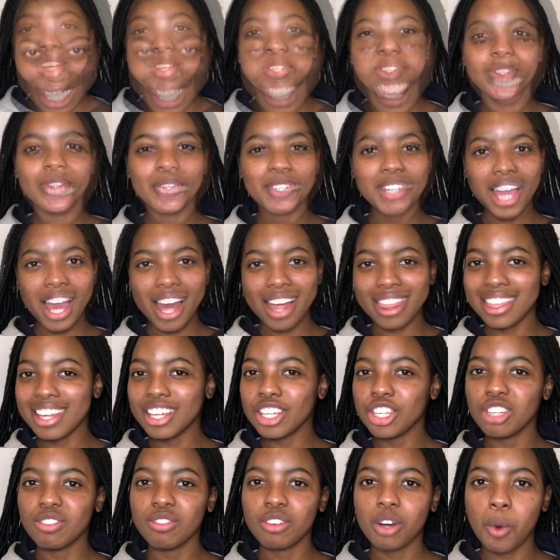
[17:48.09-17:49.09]
So yeah, thank you
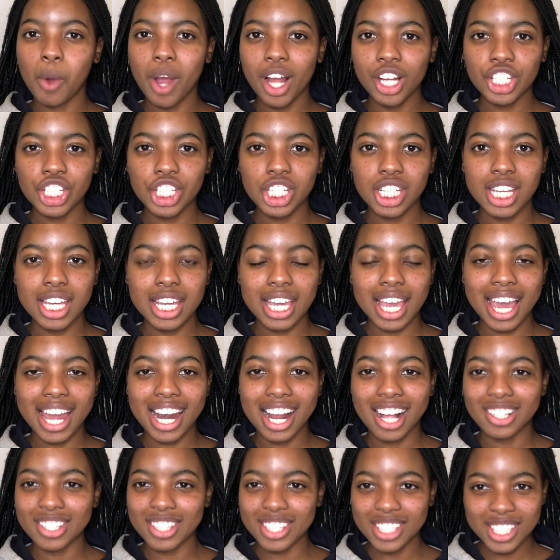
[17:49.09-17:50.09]
for watching, and I'll
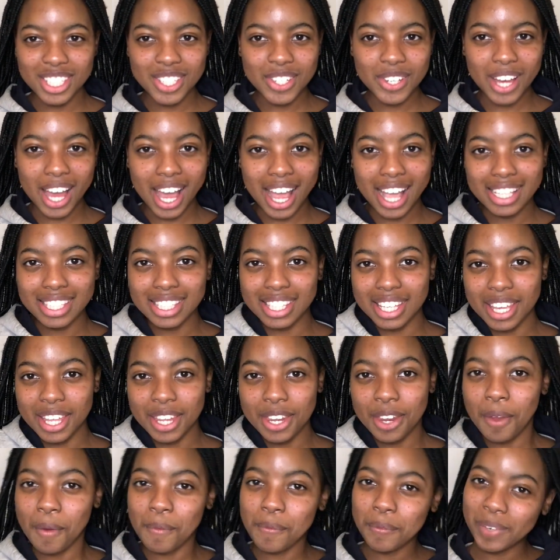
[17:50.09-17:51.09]
see you guys
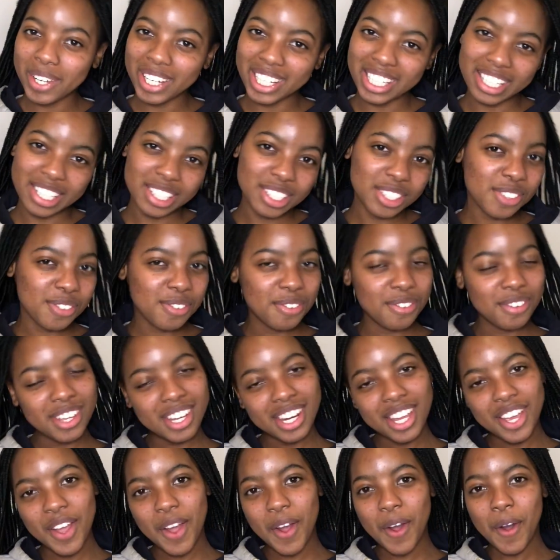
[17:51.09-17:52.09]
in my next
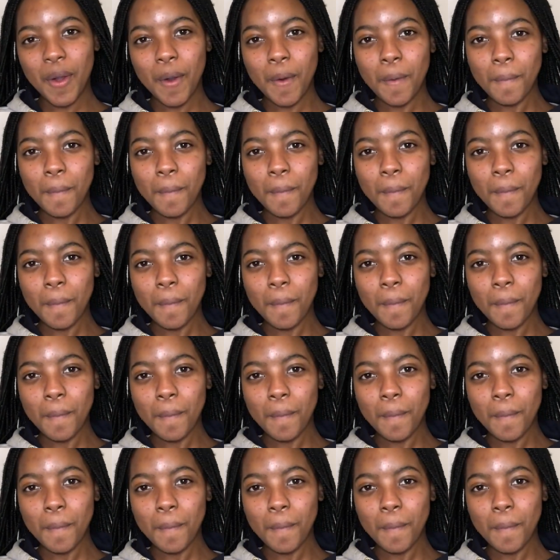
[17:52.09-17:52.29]
video.